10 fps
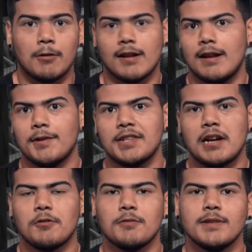I would have never
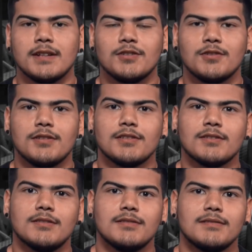thought I would have been here 2 years
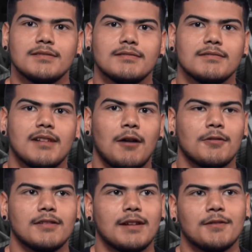ago. I
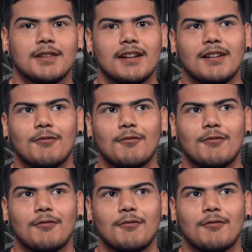would have never thought